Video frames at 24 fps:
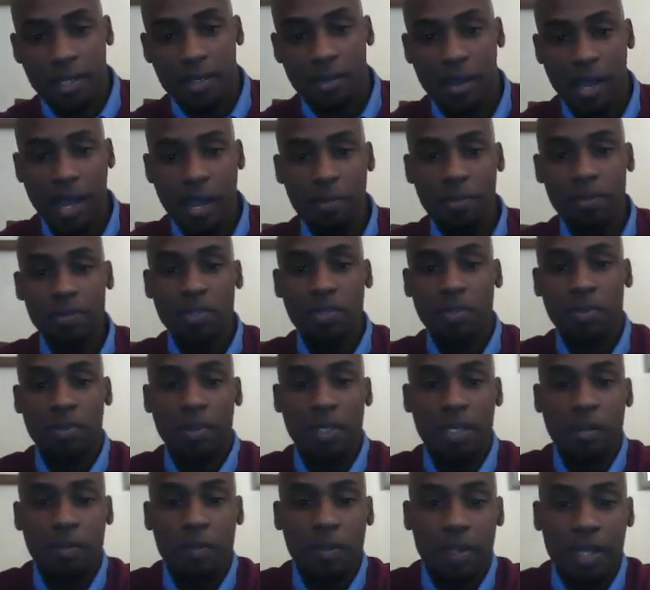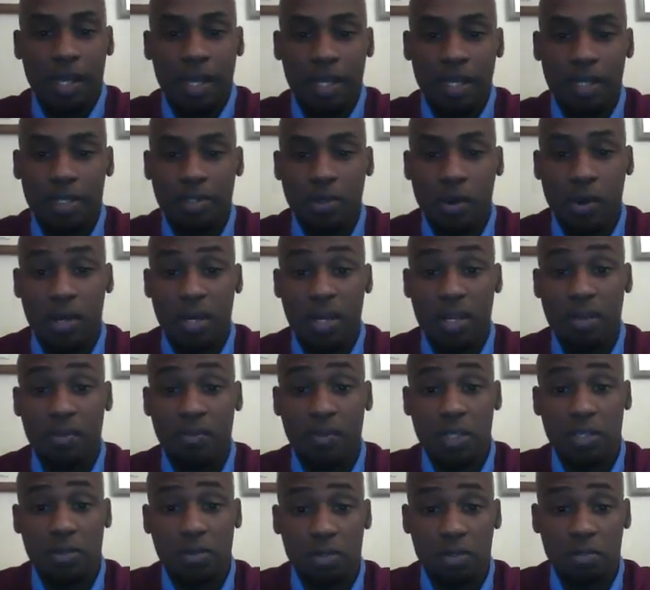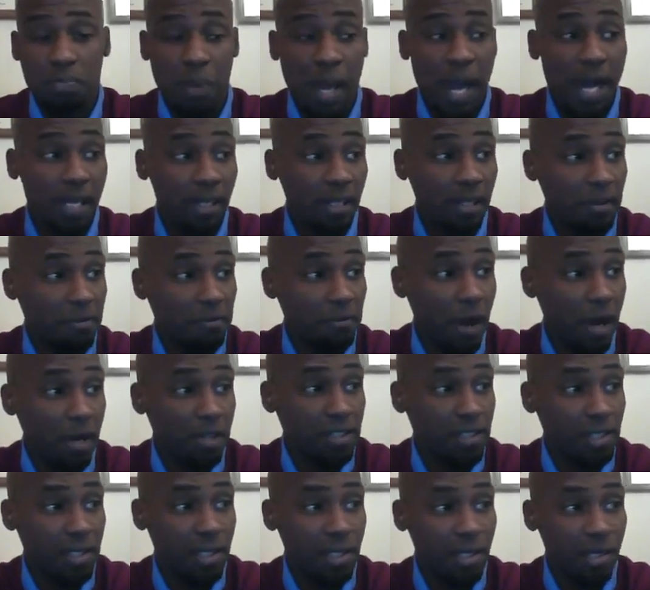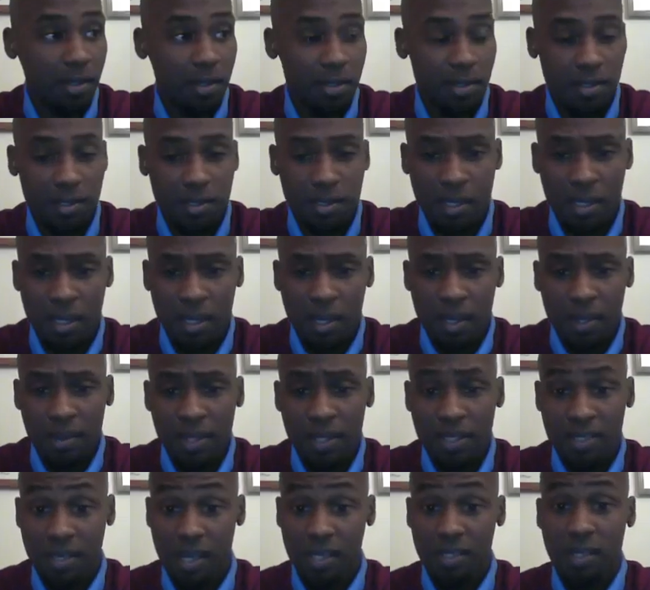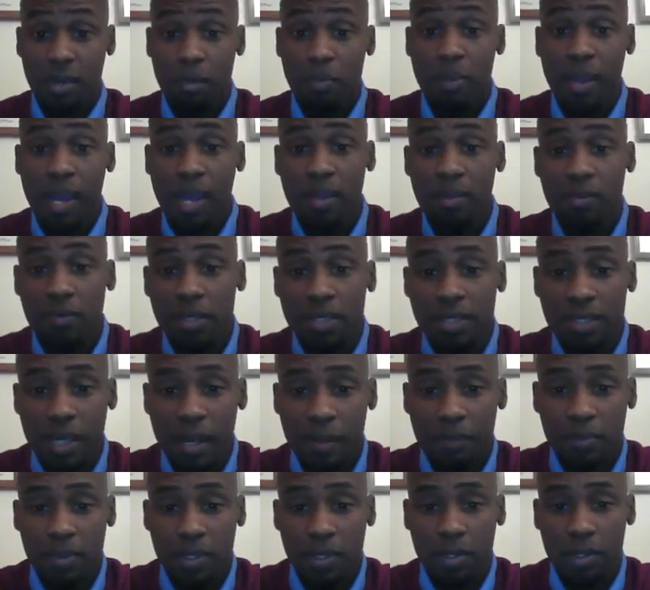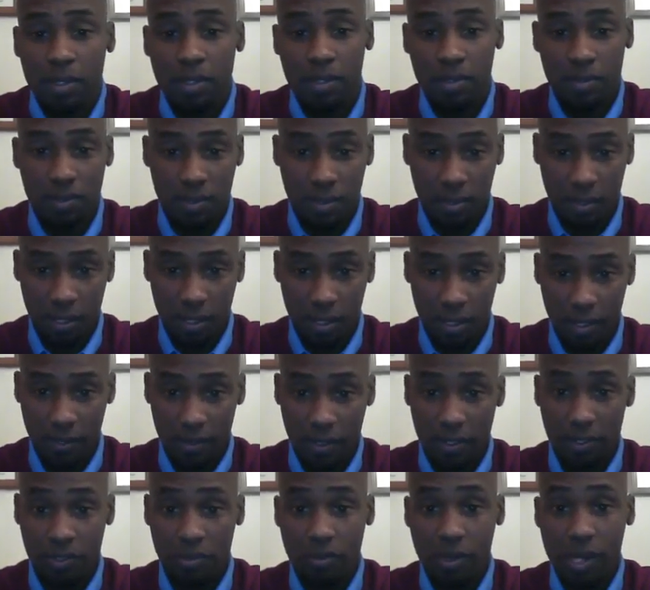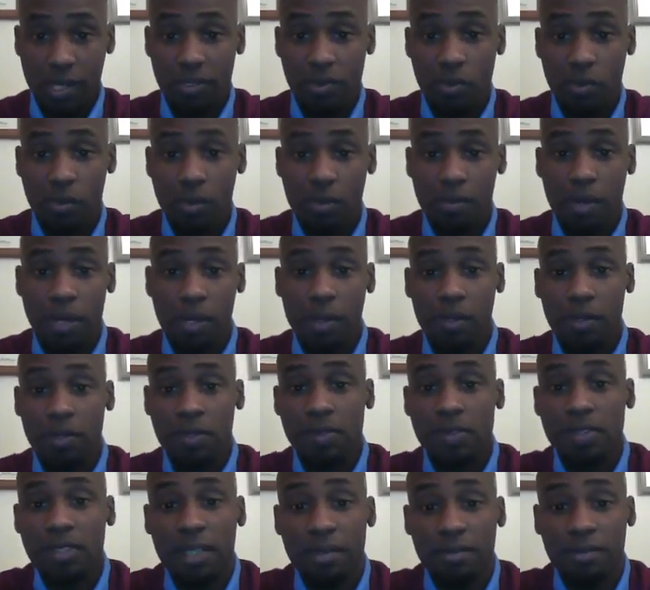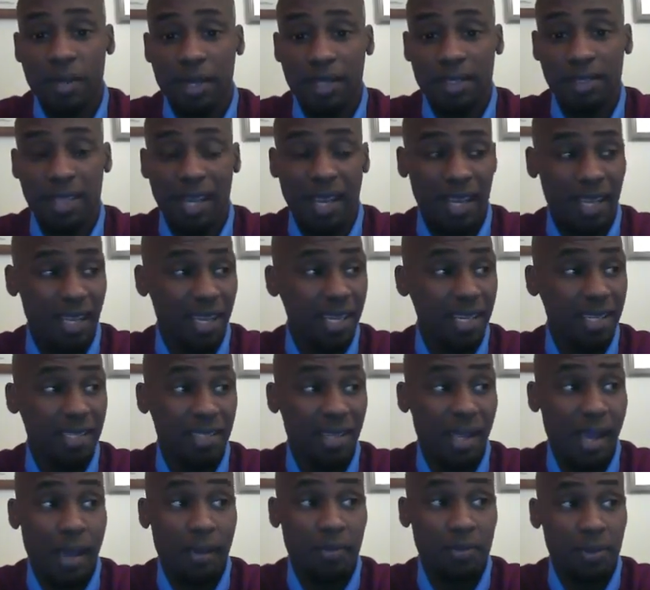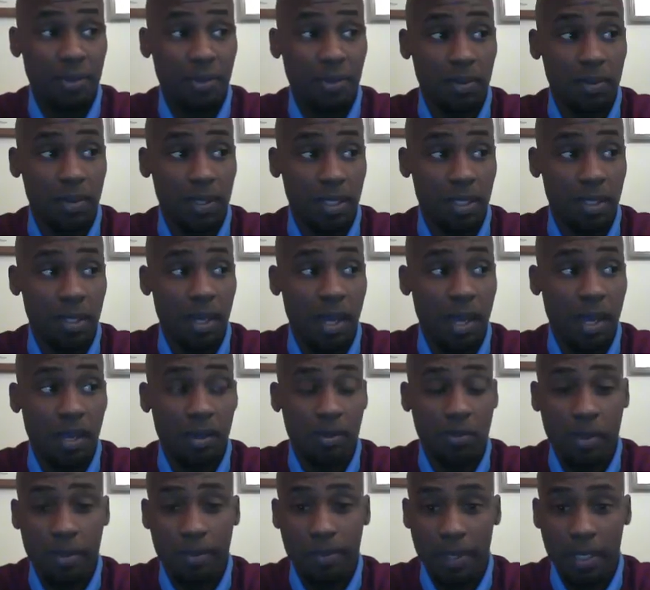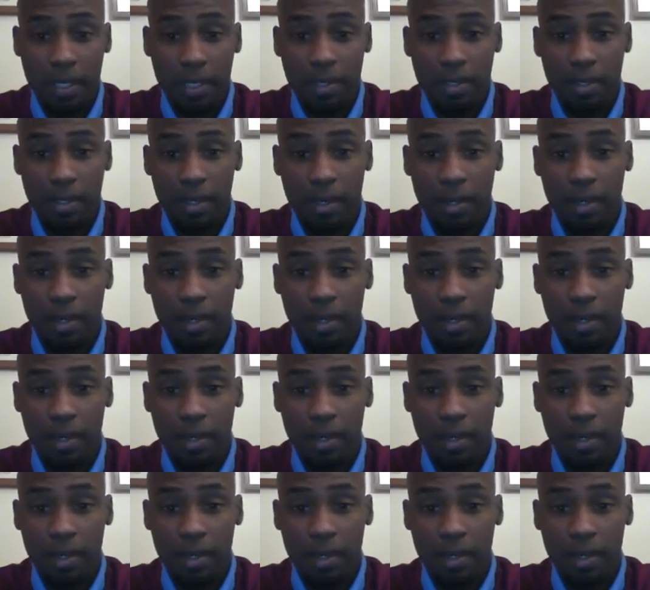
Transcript: They're able to manipulate a target individual's bodily functions, things like their pain receptors, their stress hormones, stuff like that. It is absolutely creepy.